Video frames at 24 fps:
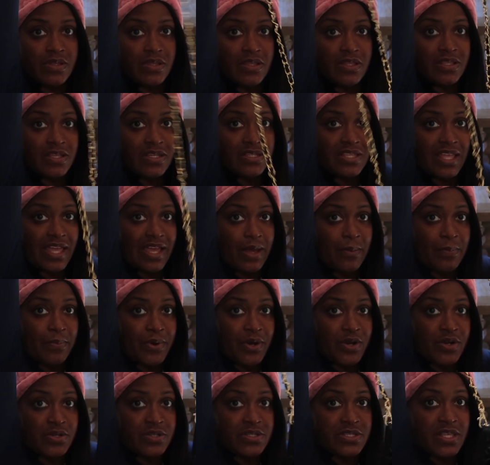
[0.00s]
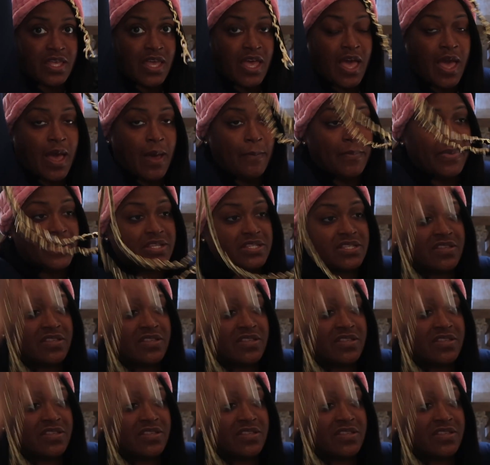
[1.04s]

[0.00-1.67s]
It looks like a purse, but